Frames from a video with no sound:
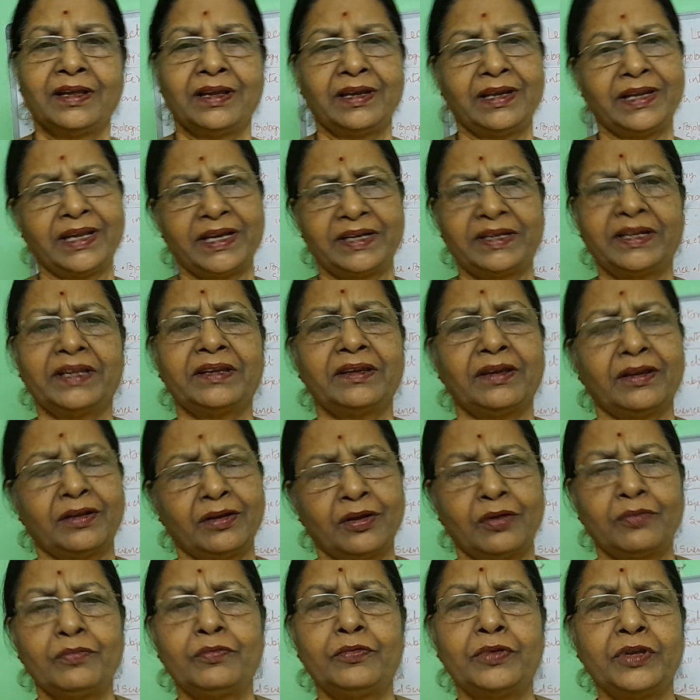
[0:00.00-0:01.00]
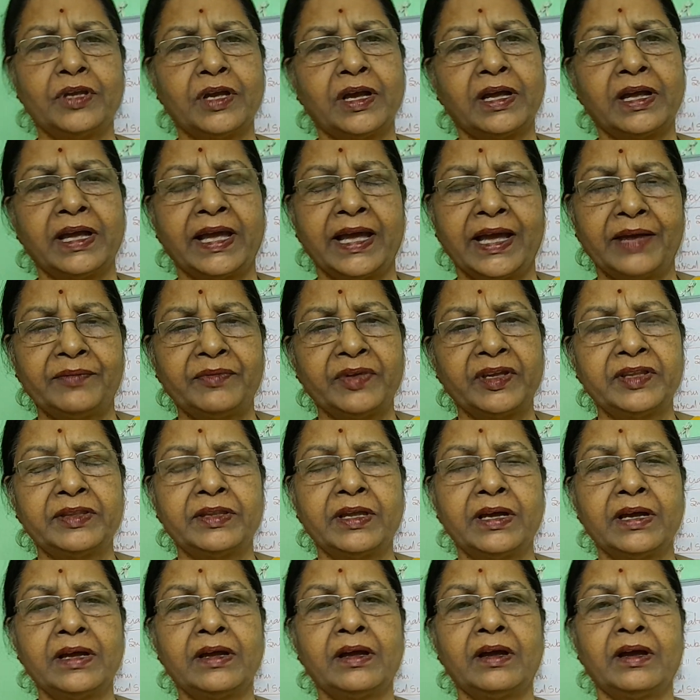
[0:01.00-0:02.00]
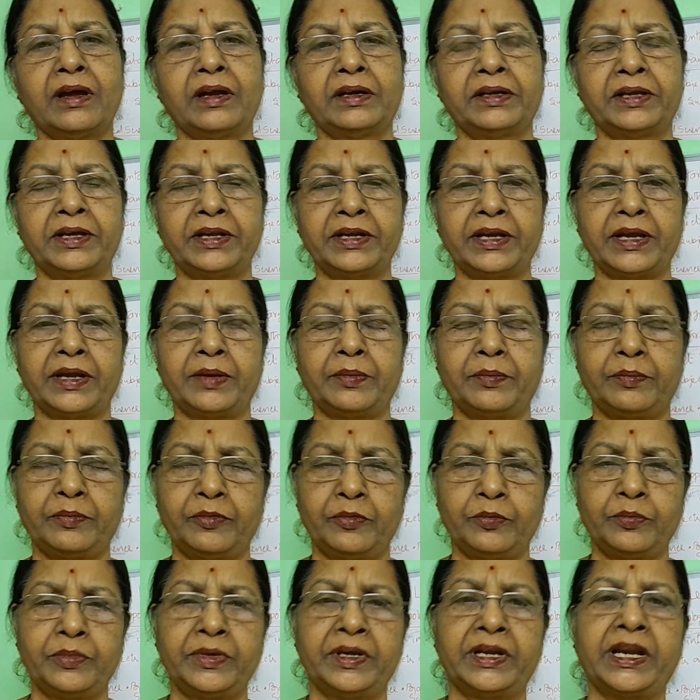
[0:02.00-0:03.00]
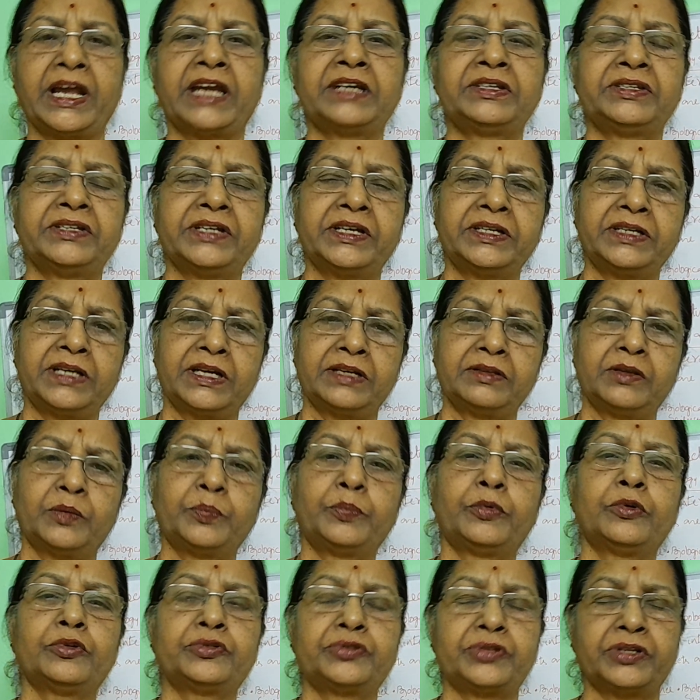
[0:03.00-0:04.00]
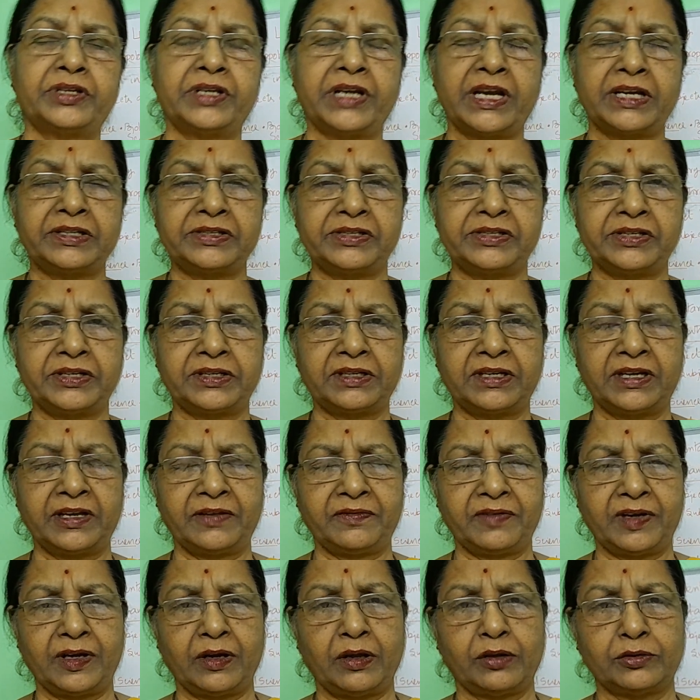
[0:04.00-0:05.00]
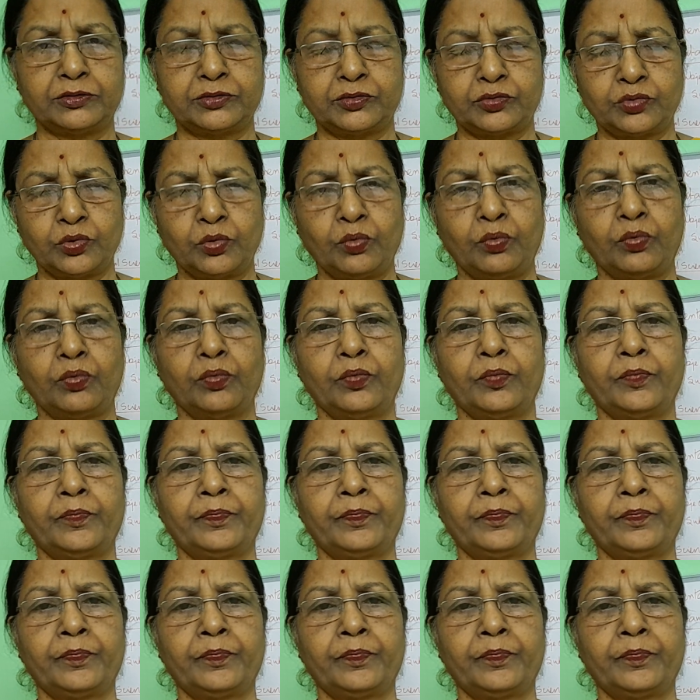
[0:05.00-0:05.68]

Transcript: Later, now we are having the graduate at the postgraduate level also.